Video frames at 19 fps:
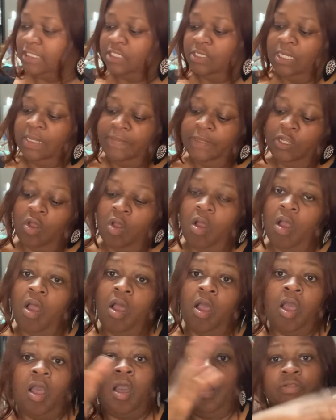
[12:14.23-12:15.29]
so let me go
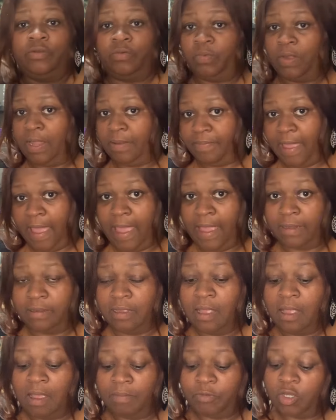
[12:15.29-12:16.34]
all the way back.
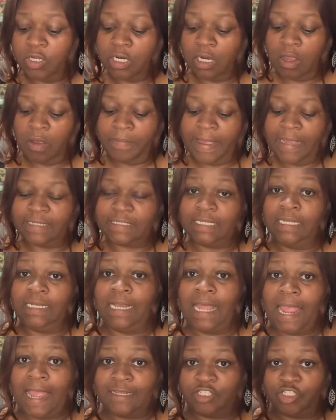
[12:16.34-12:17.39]
I'm going to go back to
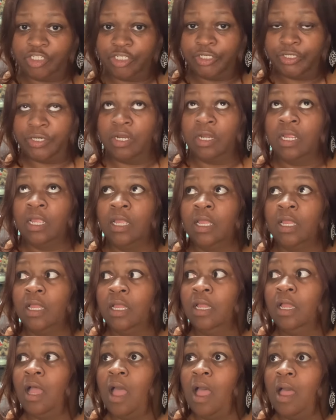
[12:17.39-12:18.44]
last year,
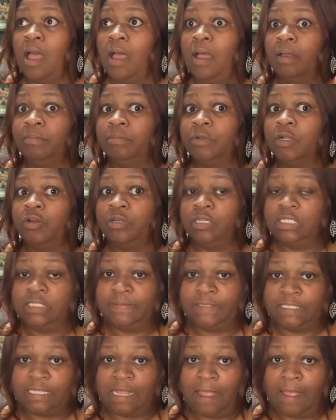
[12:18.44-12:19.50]

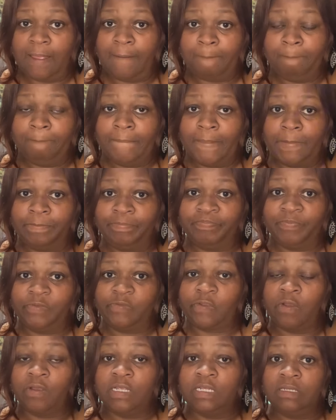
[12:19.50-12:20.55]
Christmas time.
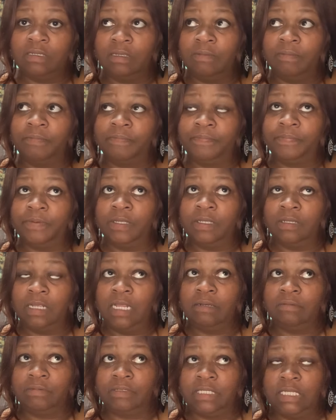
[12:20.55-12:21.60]
So
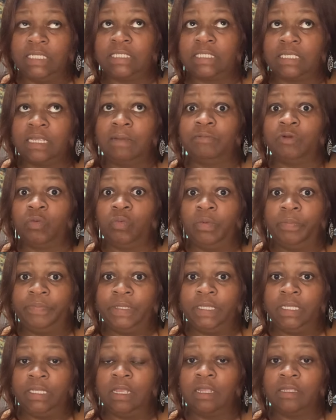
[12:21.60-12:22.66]
December would
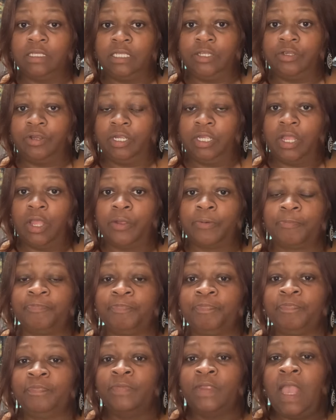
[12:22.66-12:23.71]
be a year ago.
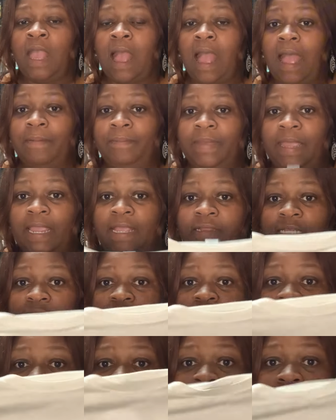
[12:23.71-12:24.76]
I made these
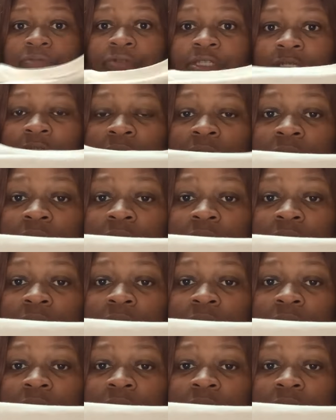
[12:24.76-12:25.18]
shirts,